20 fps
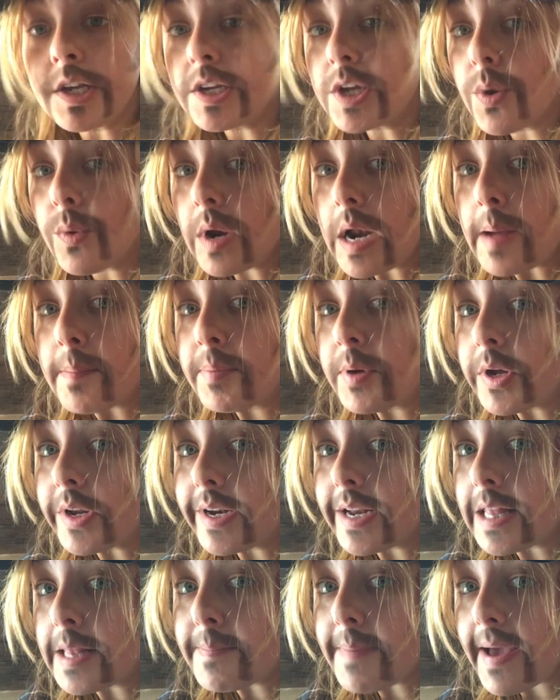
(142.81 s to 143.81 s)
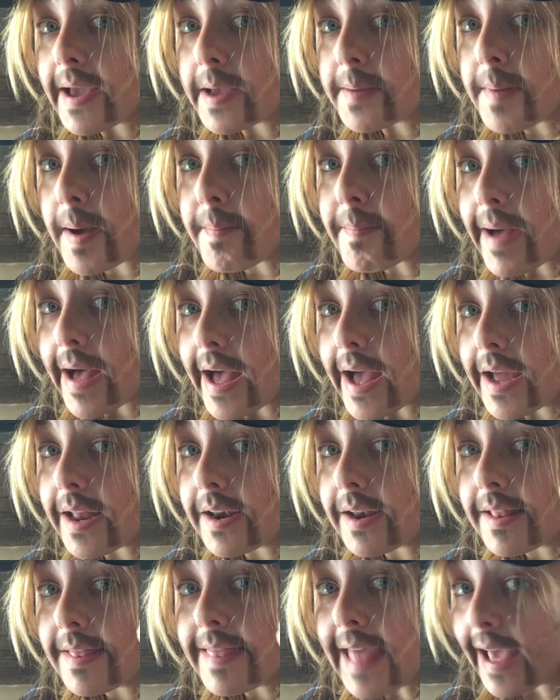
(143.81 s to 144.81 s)
you know what I'm putting in the back of my
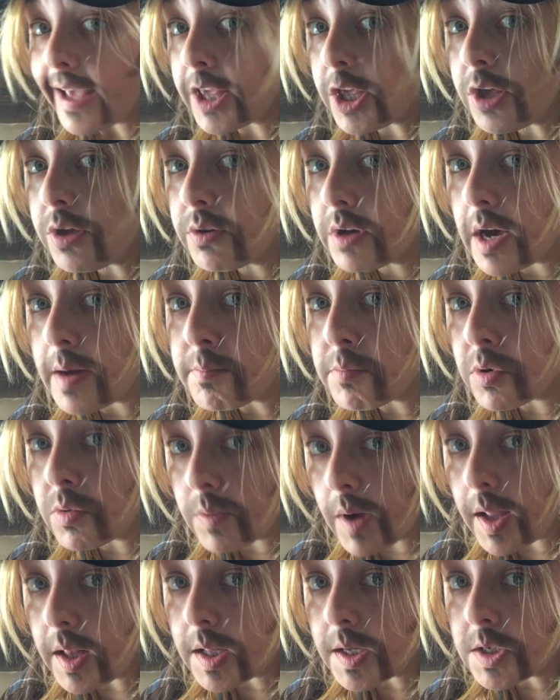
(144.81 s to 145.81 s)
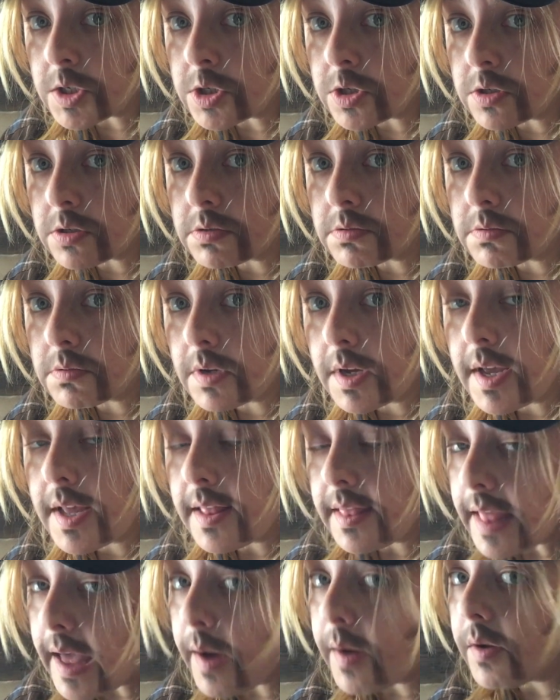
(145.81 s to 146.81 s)
mind? That cucumber relish.
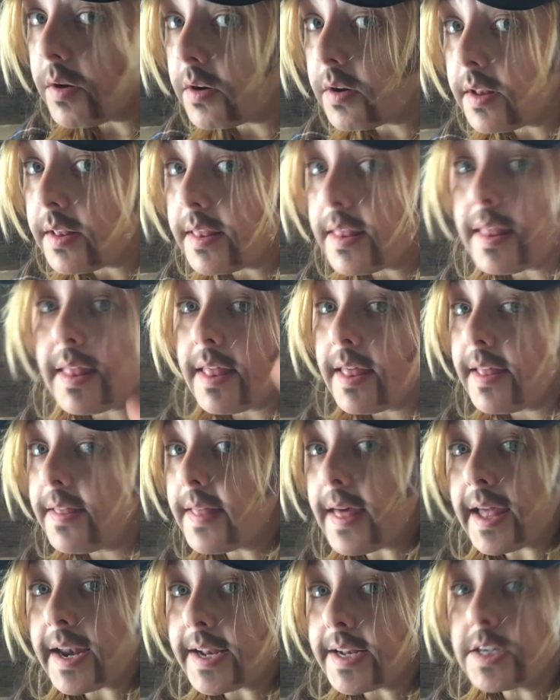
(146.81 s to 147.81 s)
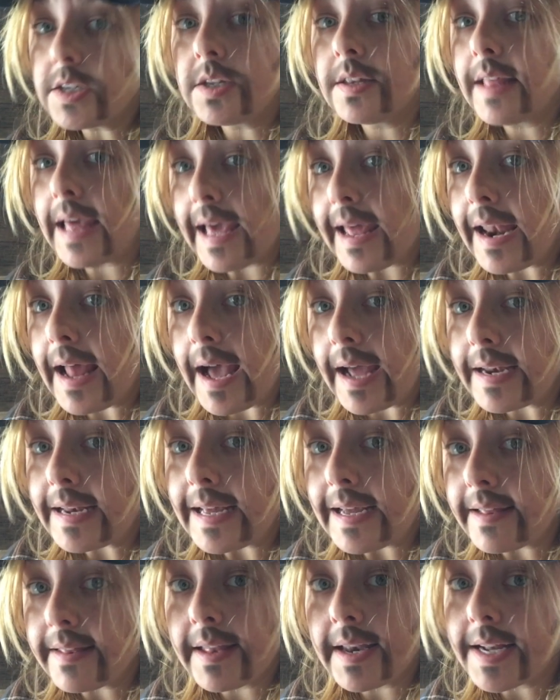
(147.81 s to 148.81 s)
That that it, that
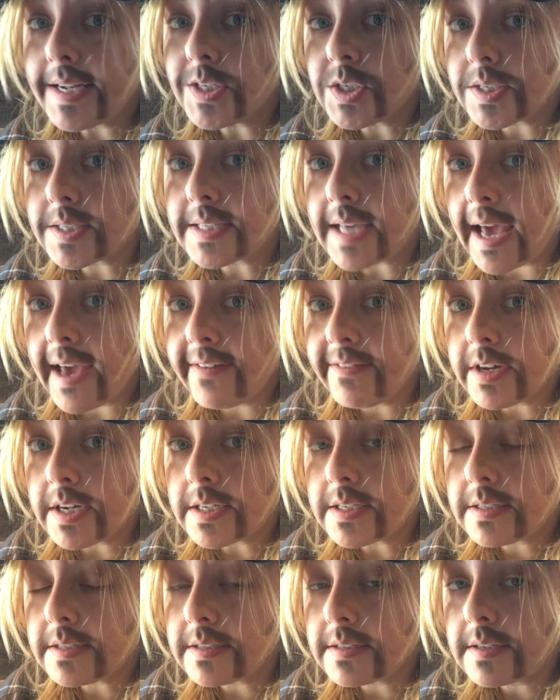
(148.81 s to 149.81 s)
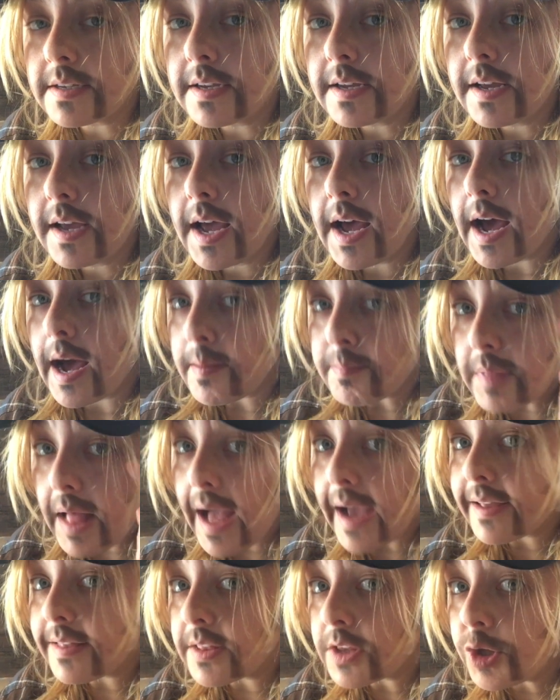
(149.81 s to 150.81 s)
idea that it just gave us. I'm
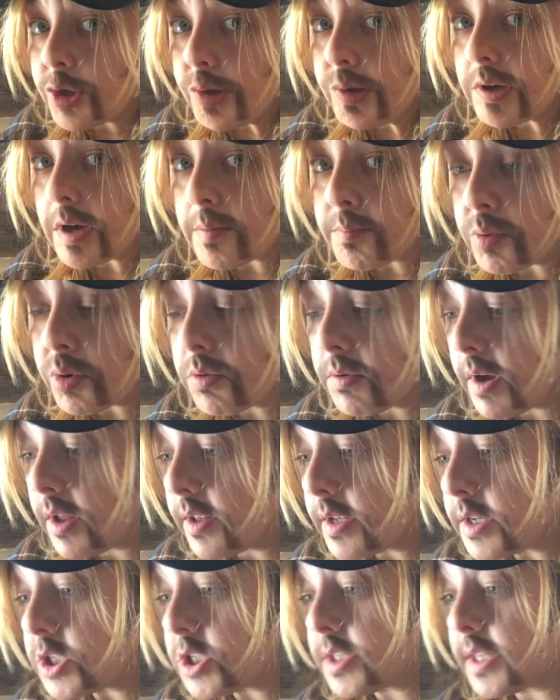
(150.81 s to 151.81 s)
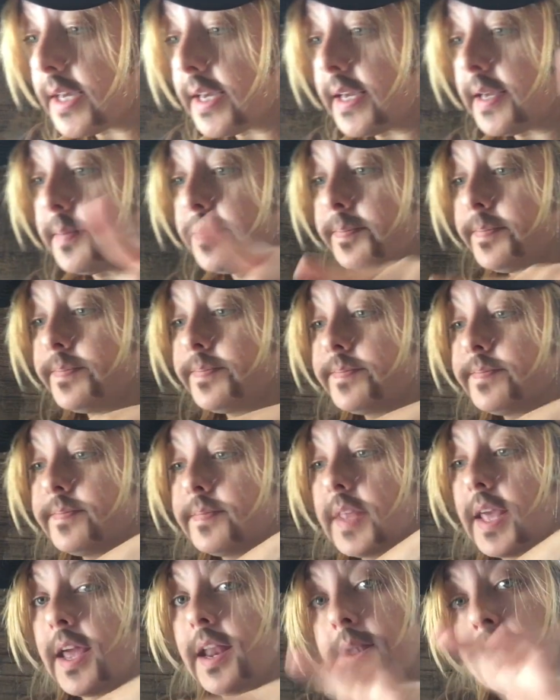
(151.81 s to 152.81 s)
liking the cucumber relish thing
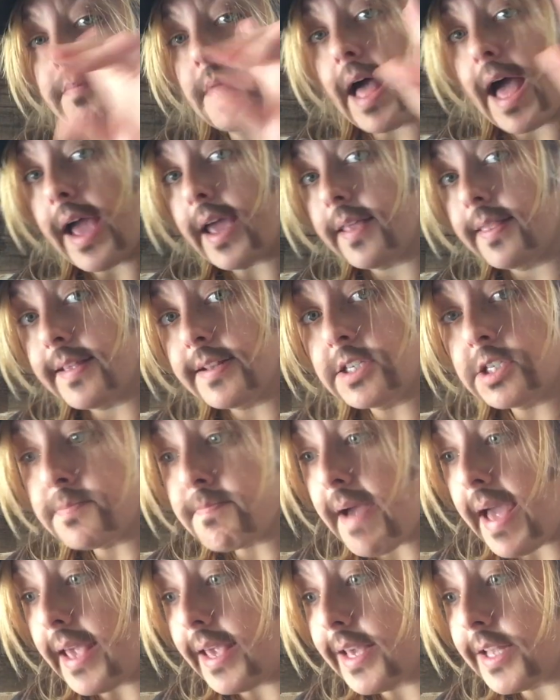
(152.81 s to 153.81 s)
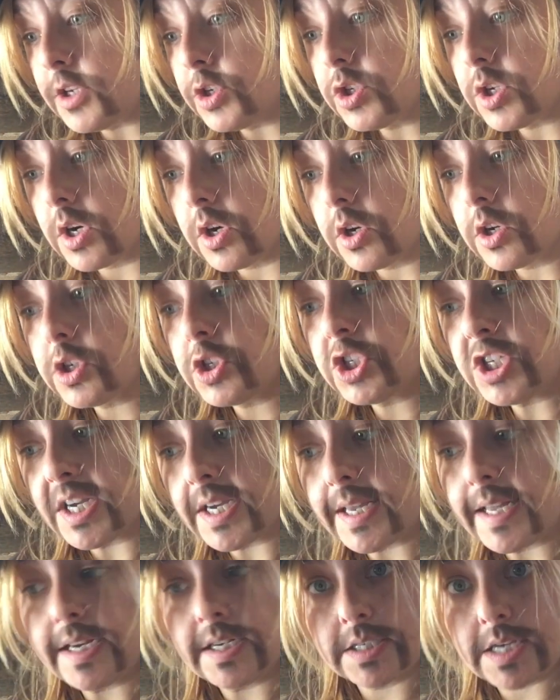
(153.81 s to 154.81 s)
and I'm liking the Jamaican jerk
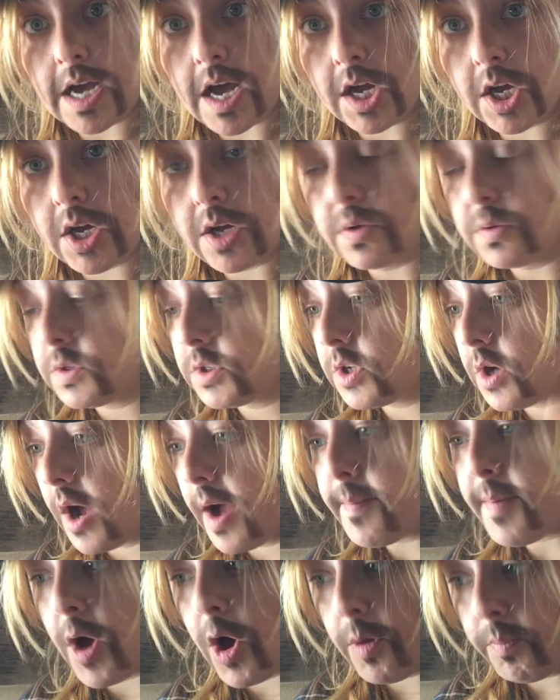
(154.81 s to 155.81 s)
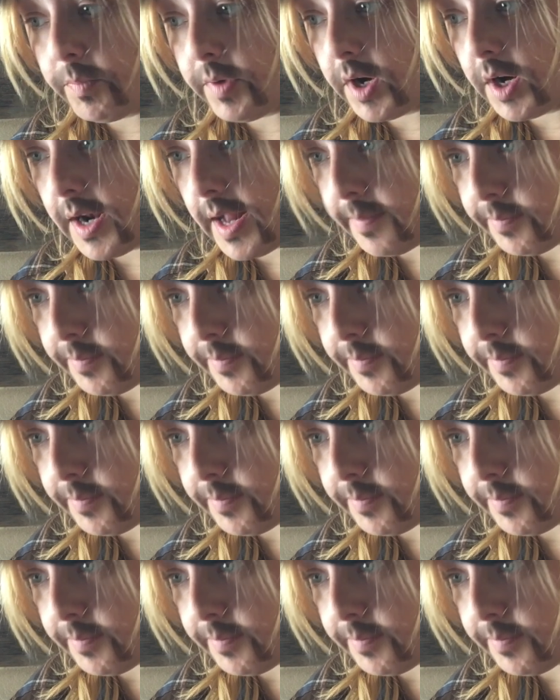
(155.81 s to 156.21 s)
chicken tacos. So I'm opening